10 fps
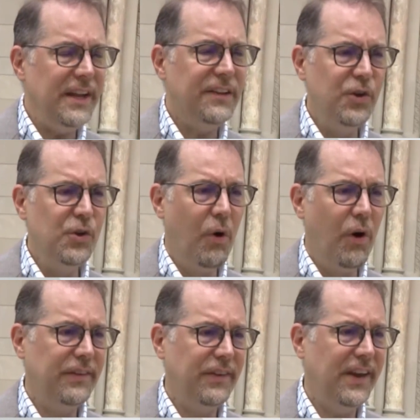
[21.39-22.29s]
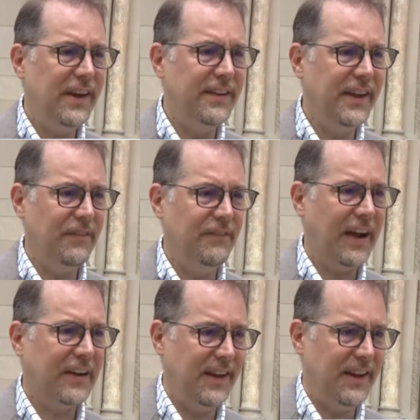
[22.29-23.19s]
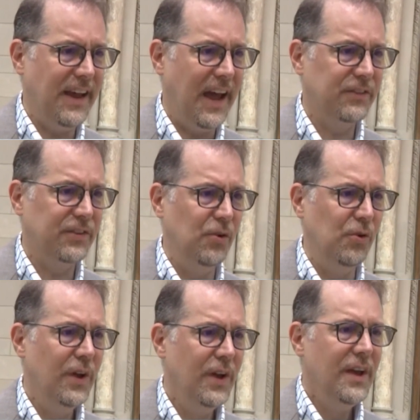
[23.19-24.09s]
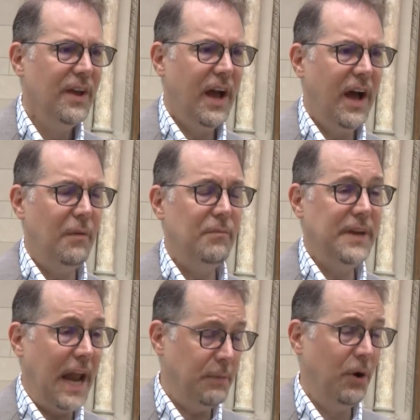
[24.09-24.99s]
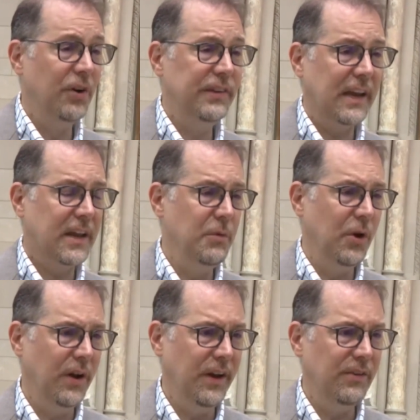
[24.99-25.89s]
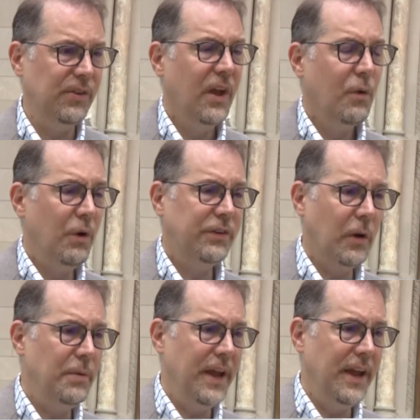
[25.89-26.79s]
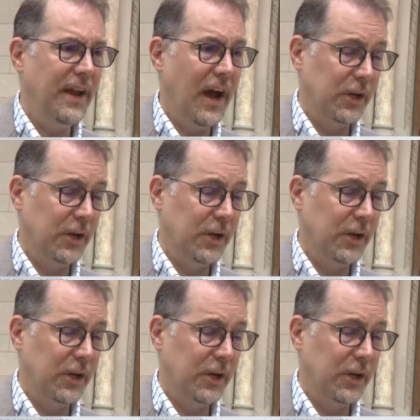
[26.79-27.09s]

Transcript: need to do more as a city to get vaccines out to uh, neighborhoods and communities which are being